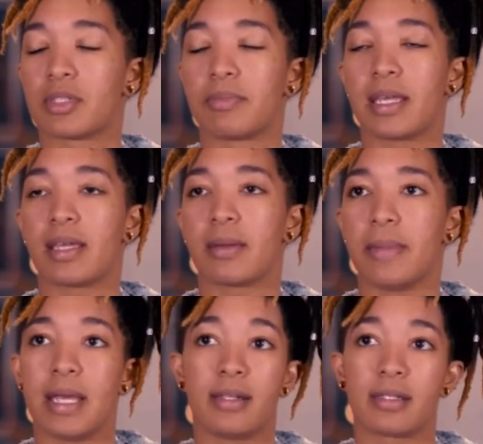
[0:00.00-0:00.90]
making
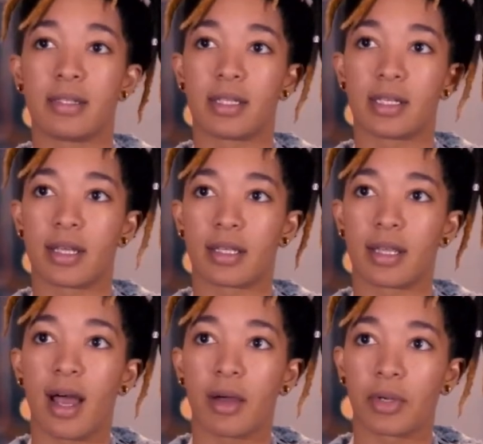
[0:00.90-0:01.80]
amends and things like
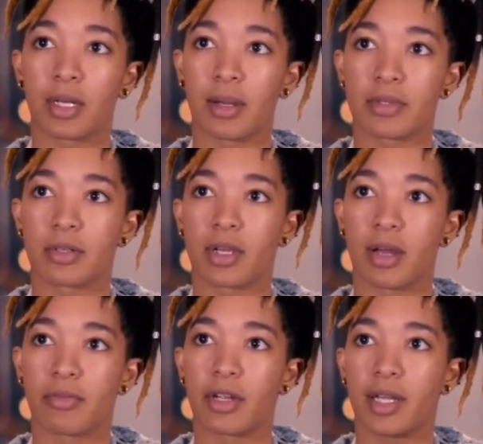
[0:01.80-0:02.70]
that when it comes to
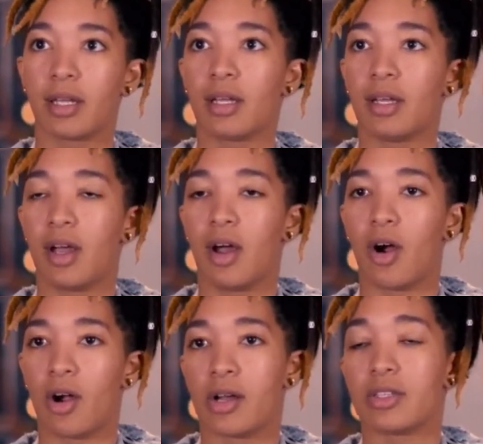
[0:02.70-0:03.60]
recovery,
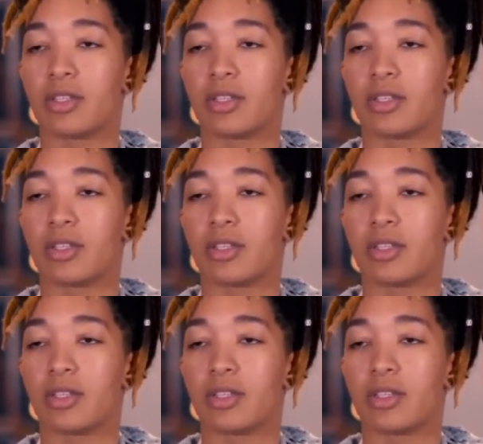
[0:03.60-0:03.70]
art is